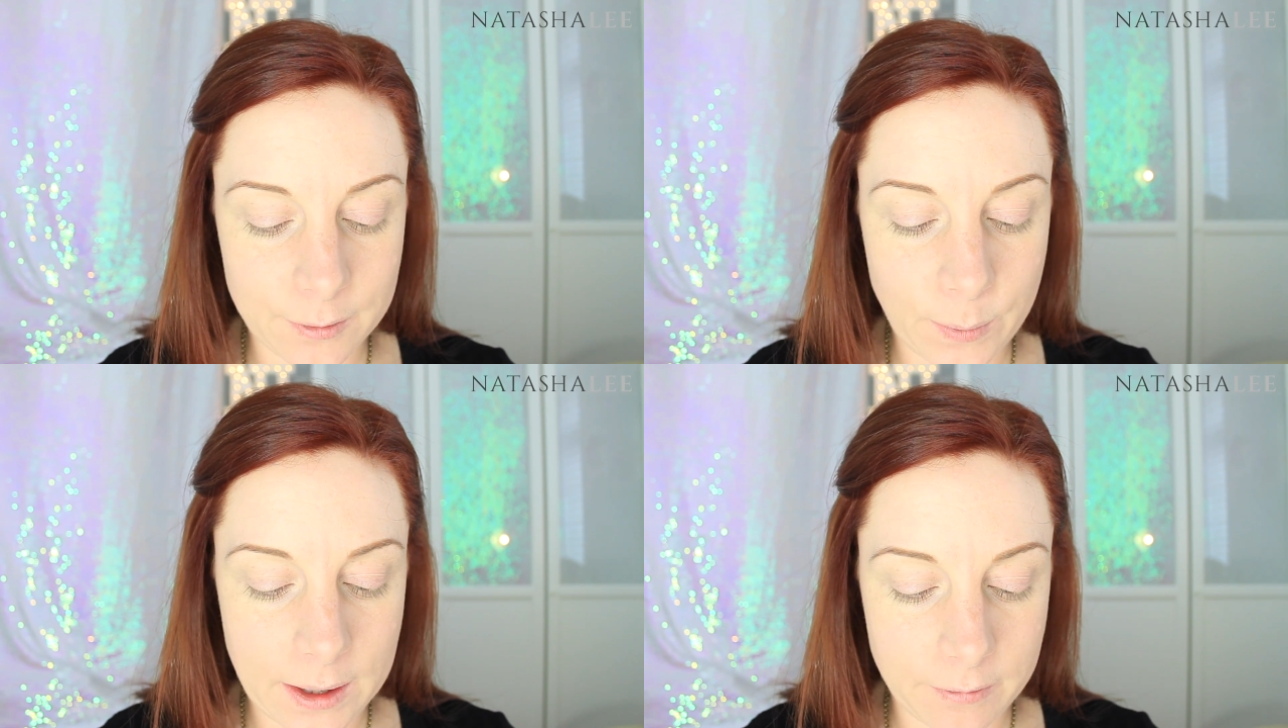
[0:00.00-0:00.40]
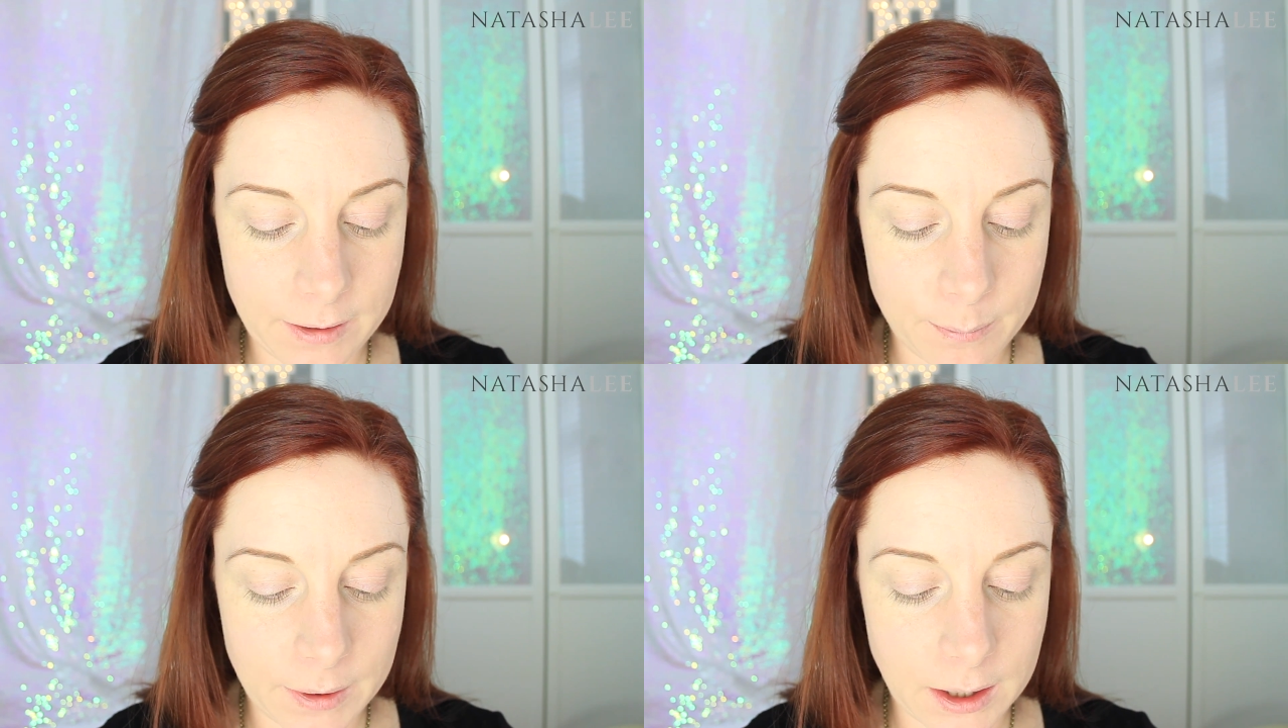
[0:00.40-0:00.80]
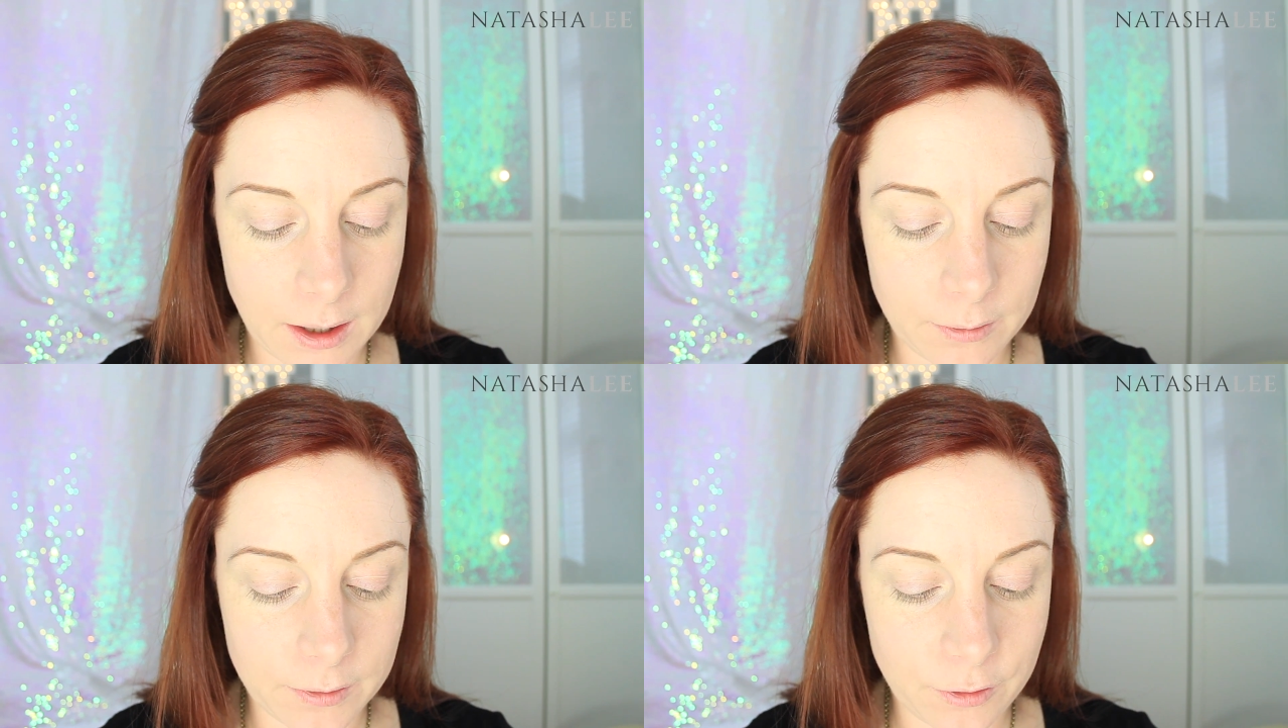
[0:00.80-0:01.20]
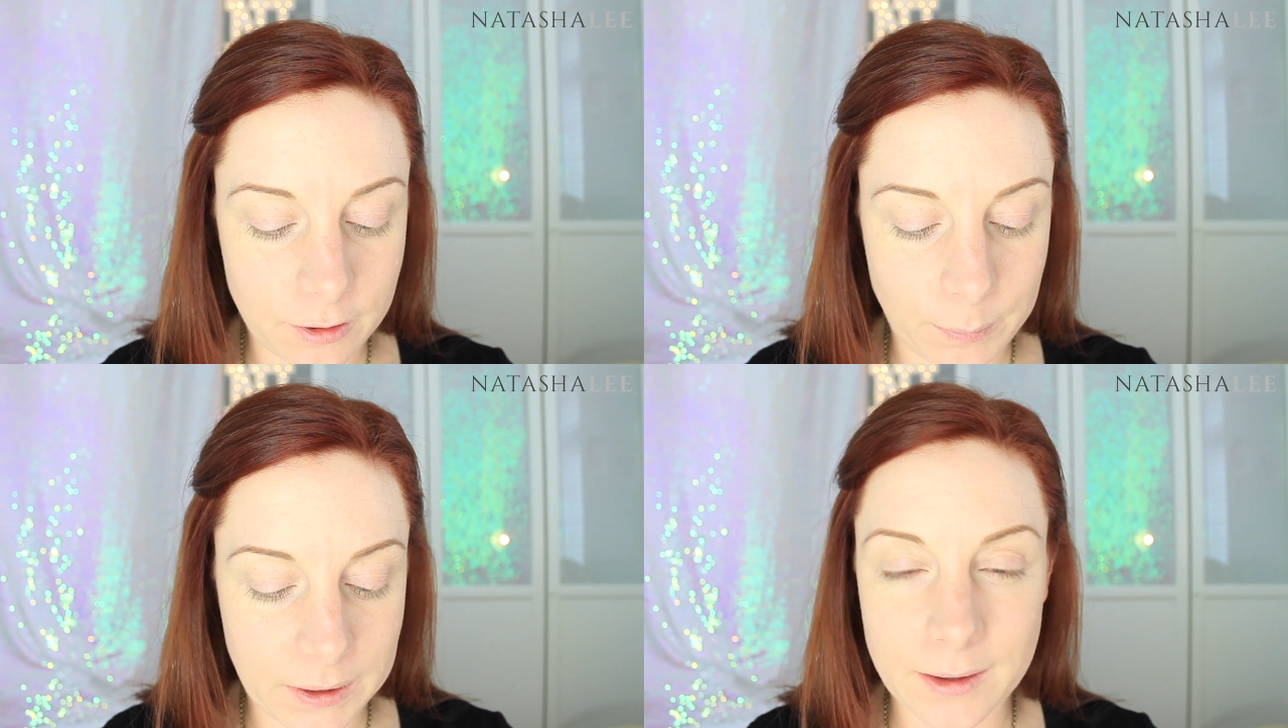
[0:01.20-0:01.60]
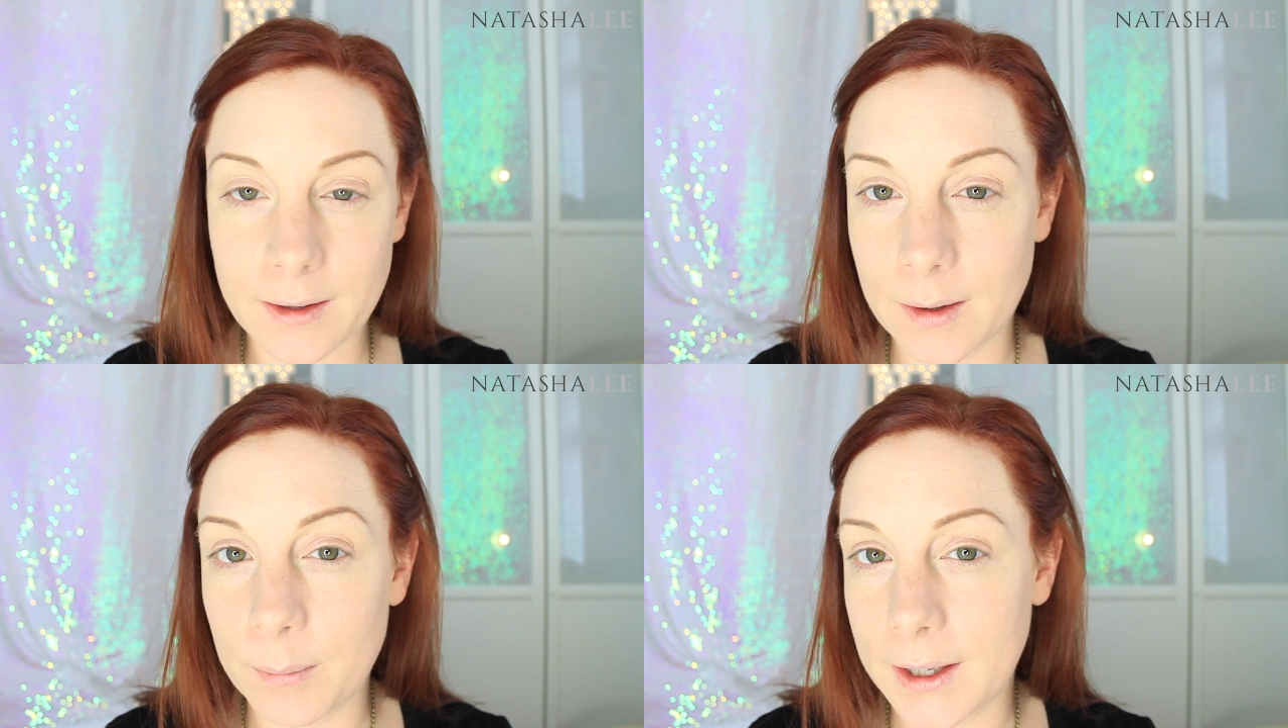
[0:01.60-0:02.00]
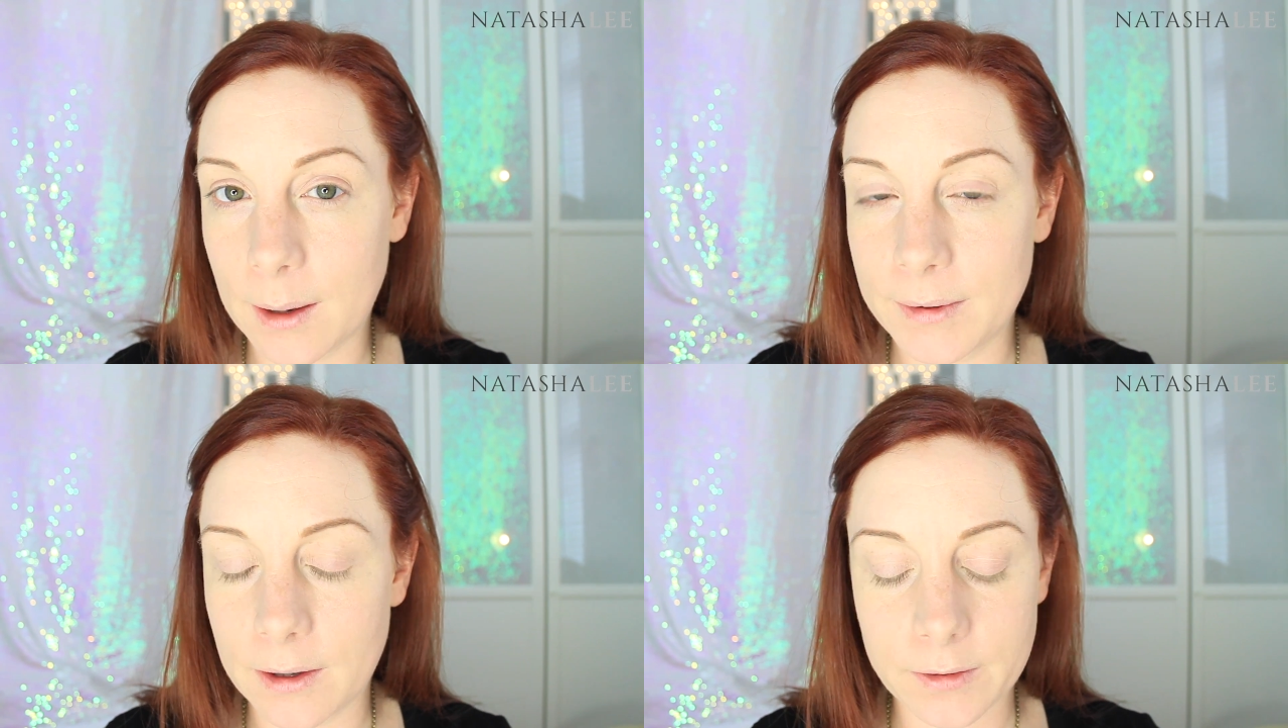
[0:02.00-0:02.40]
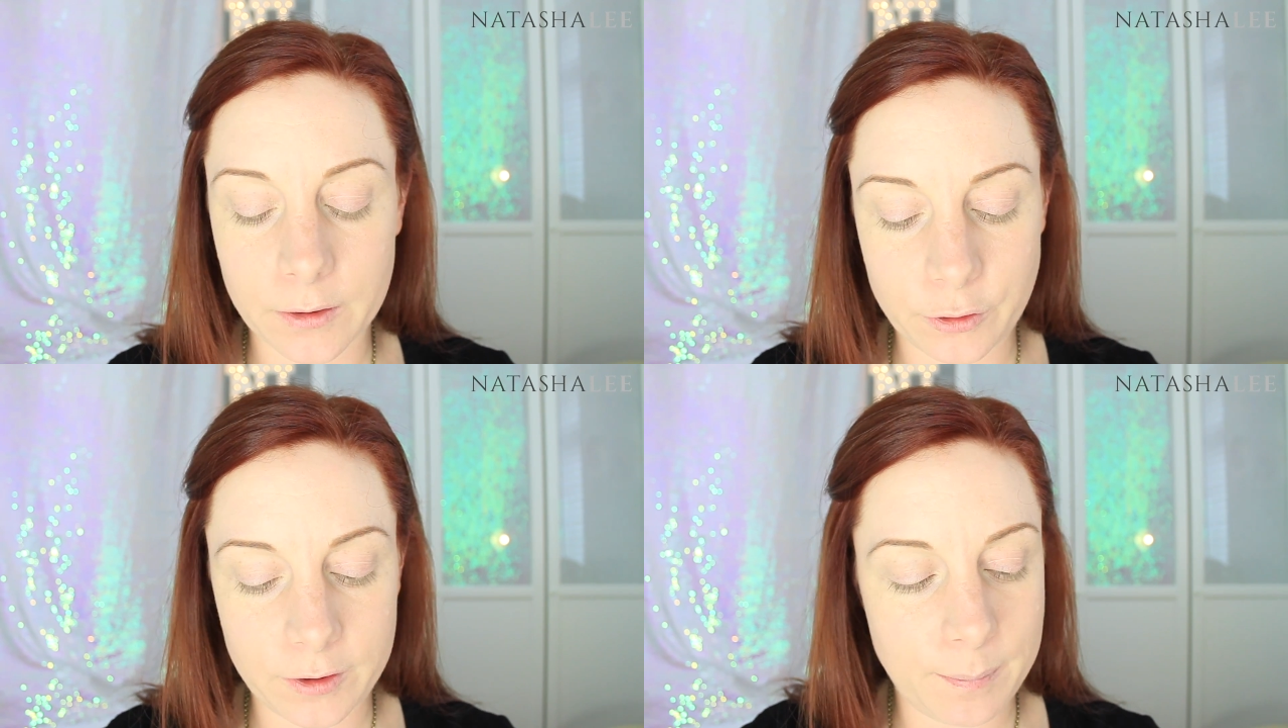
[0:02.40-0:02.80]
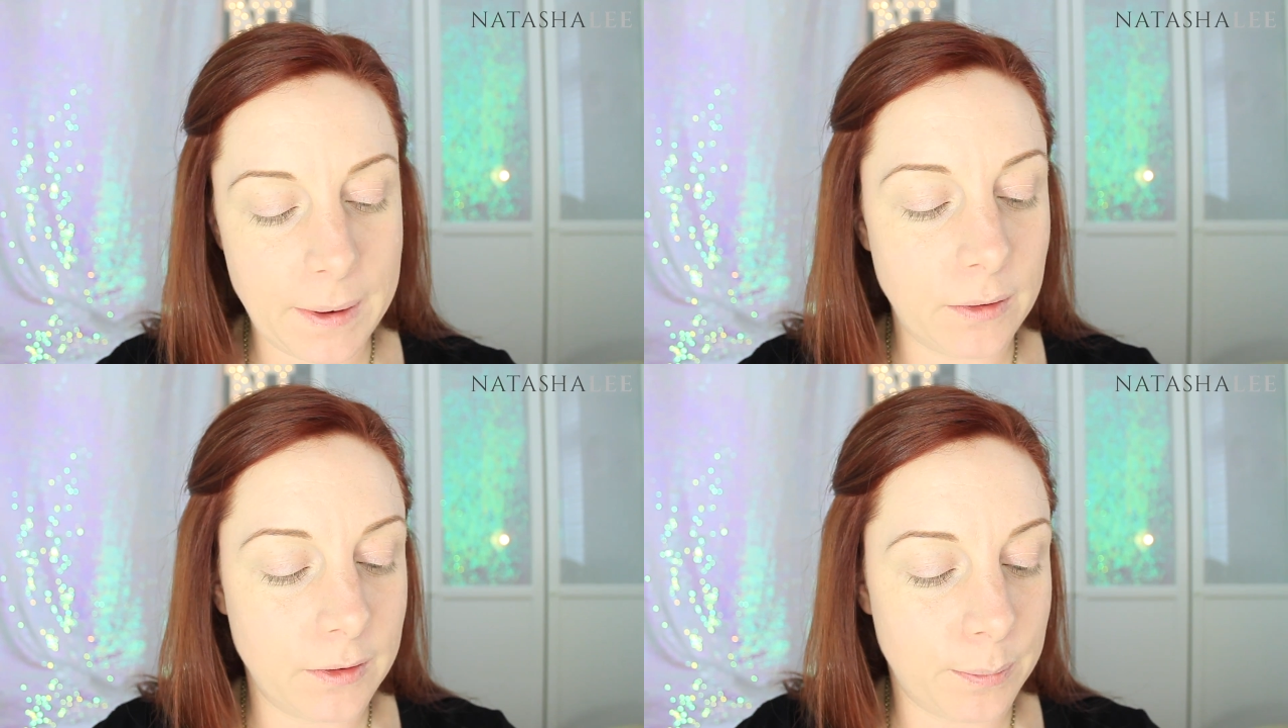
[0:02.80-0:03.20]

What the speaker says: as well around my nose just because it's something I'm self-conscious about,